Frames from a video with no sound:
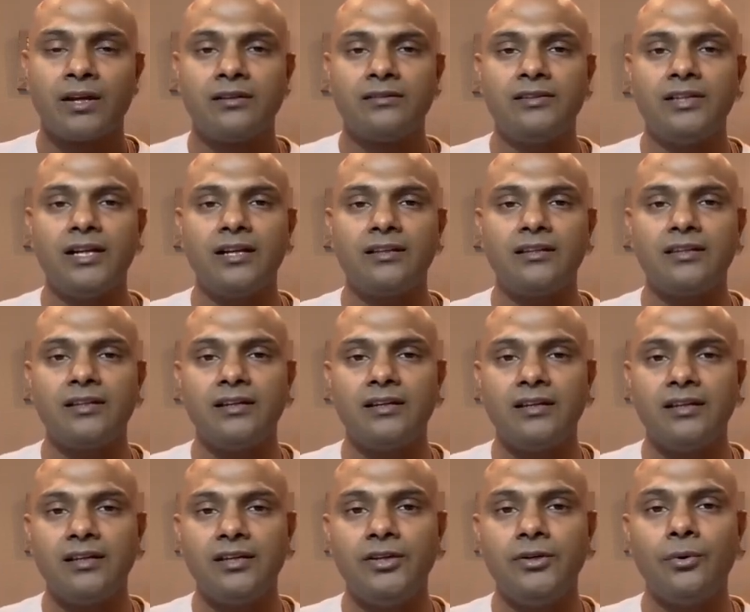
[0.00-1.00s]
then
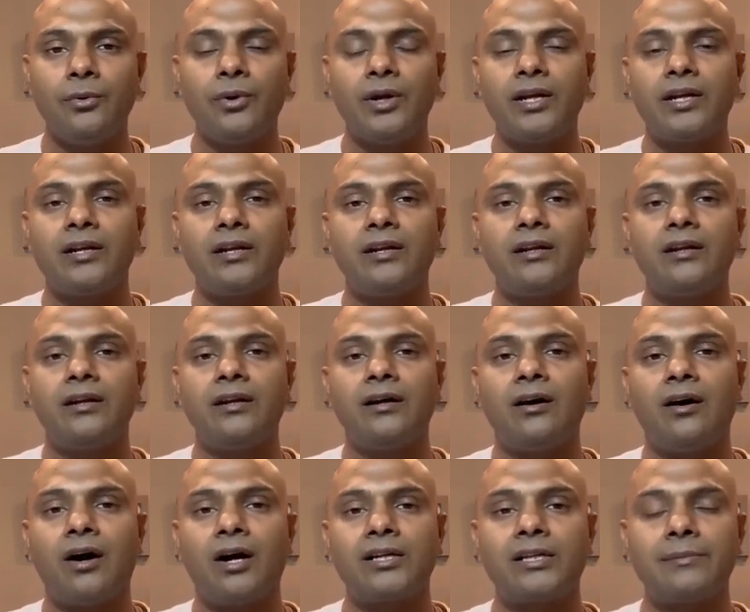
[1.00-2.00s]
you will
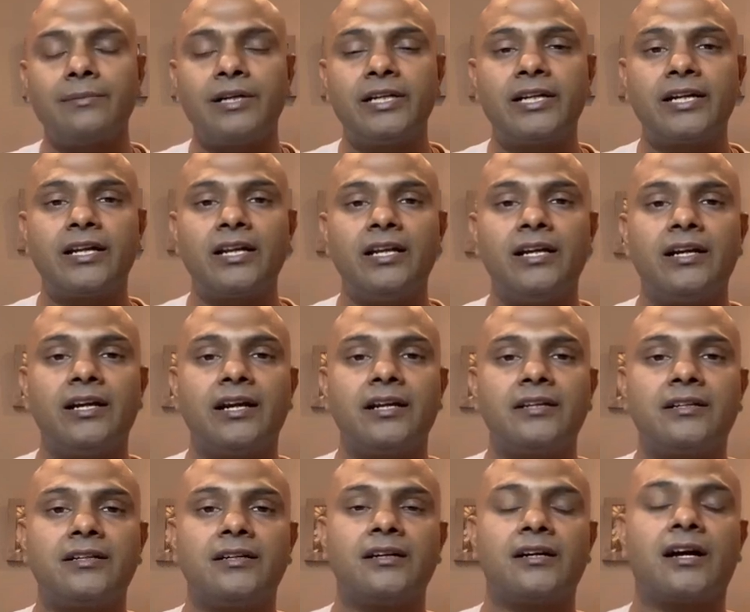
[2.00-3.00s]
automatically
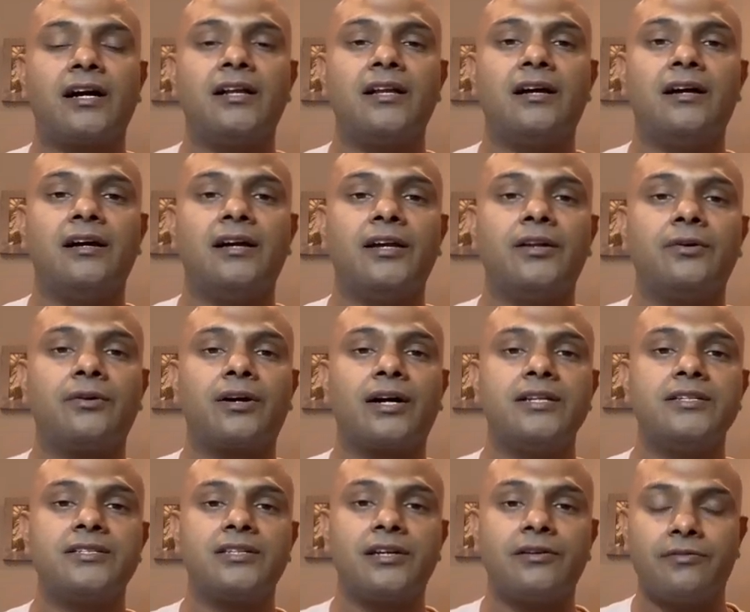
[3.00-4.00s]
get
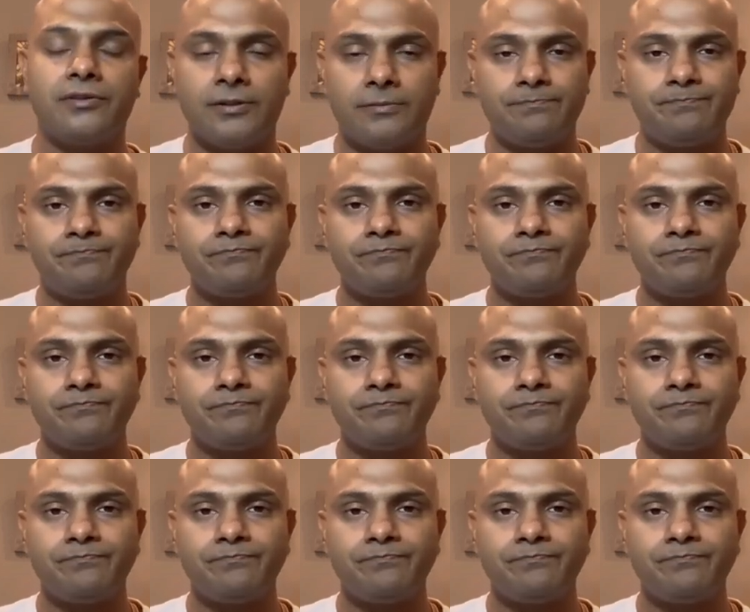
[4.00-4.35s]
conceived,